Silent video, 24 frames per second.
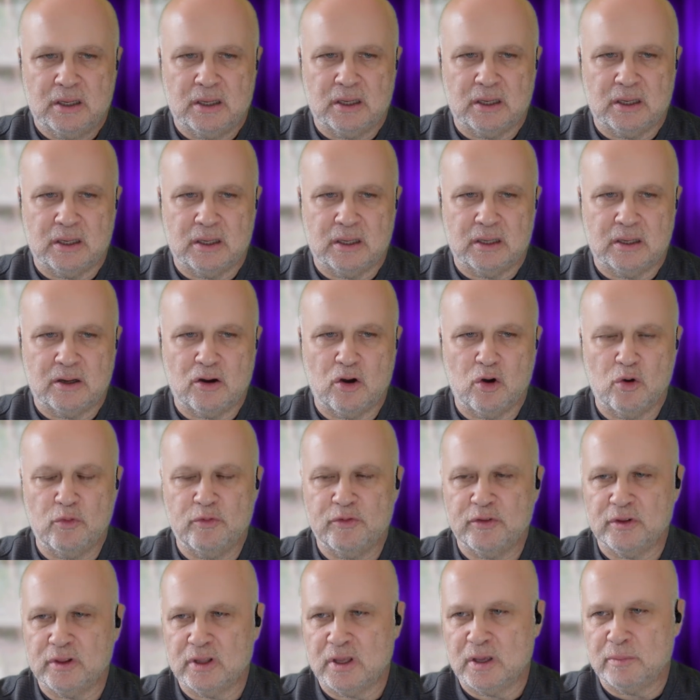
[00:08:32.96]

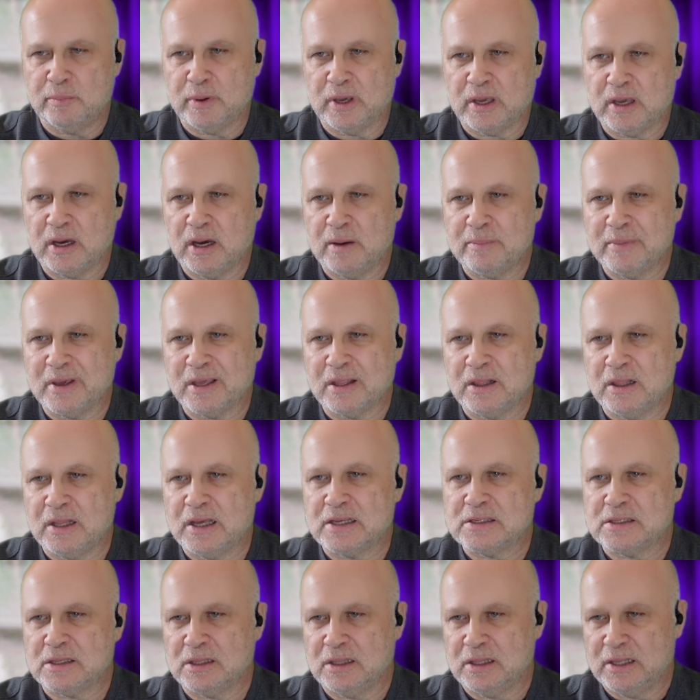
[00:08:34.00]
hopefully becoming
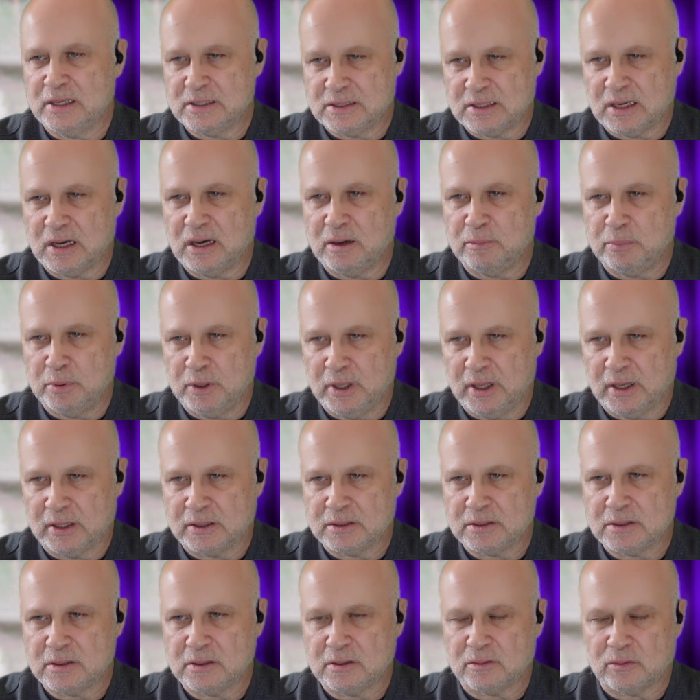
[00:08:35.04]
less and less
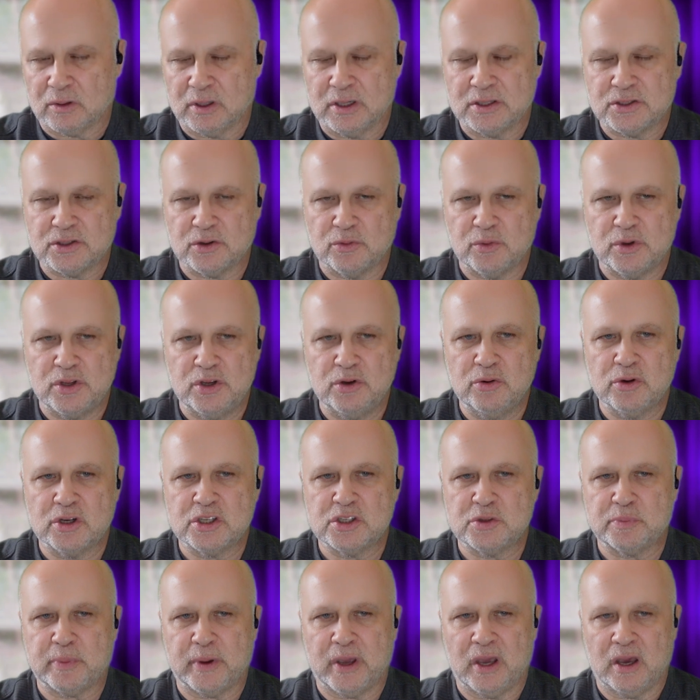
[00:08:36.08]
complex, right? So when you
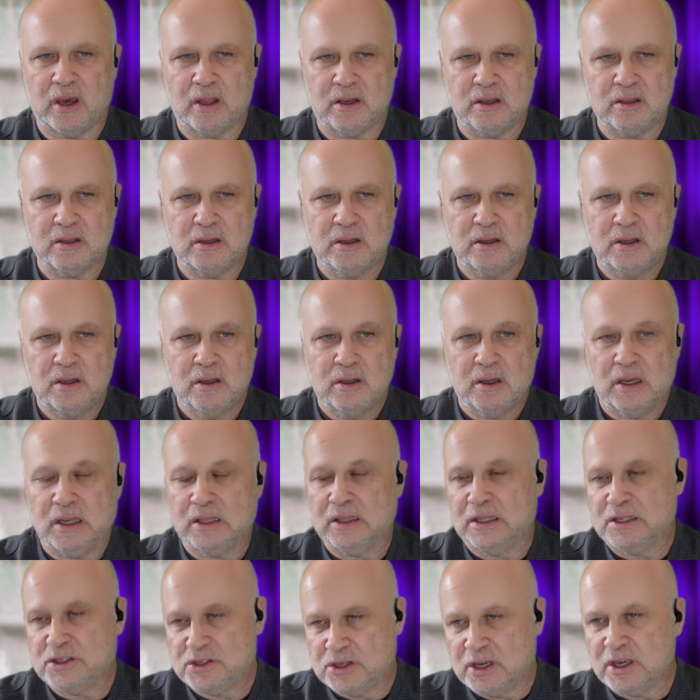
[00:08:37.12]
expand,
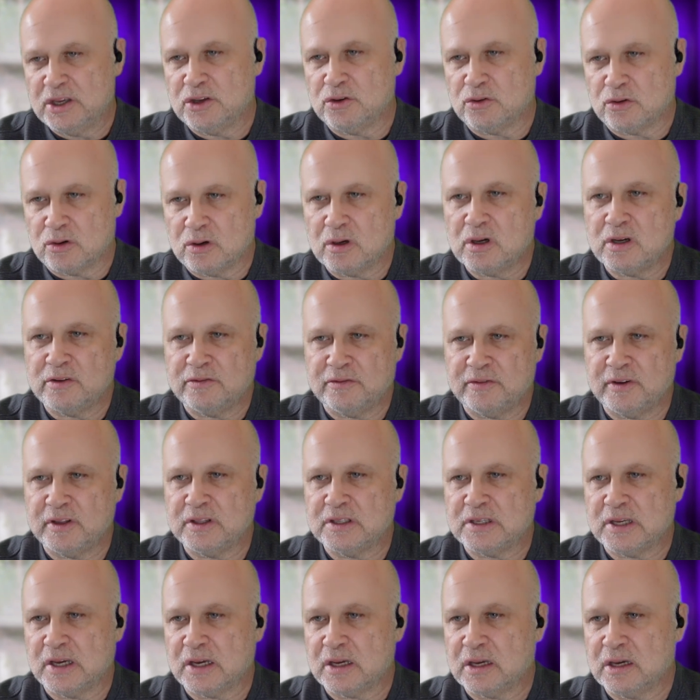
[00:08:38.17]
and let's say you're a
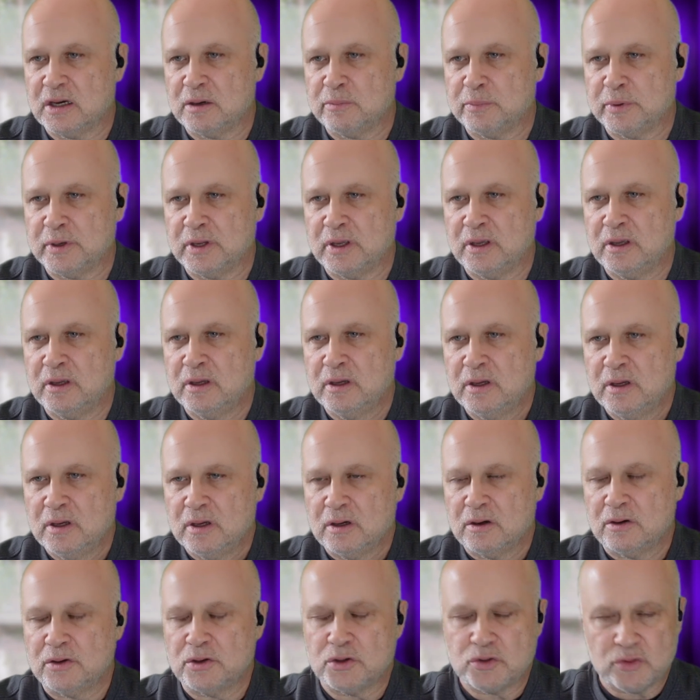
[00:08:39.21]
fintech company
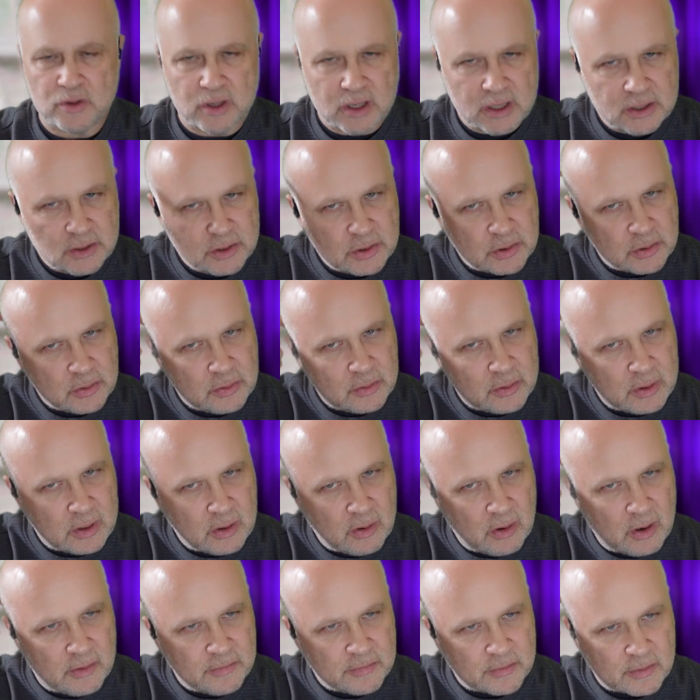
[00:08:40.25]
or you're trying to
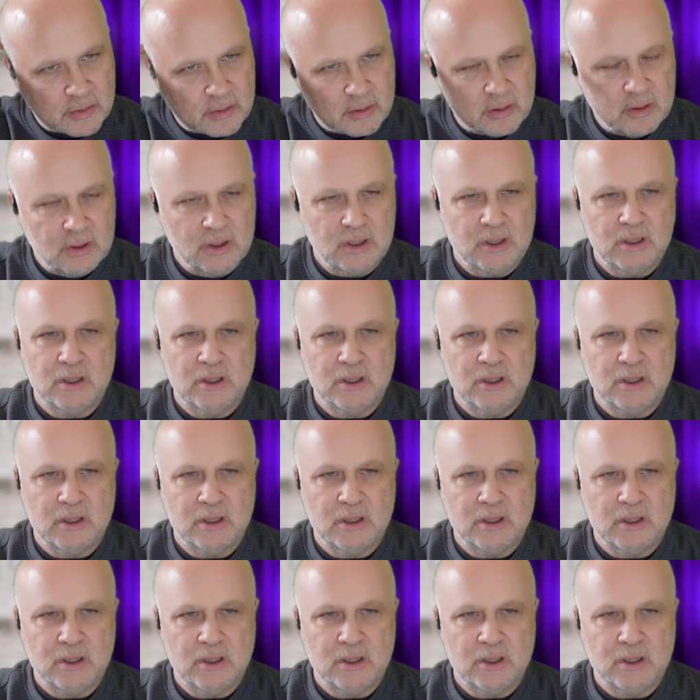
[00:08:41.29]
offer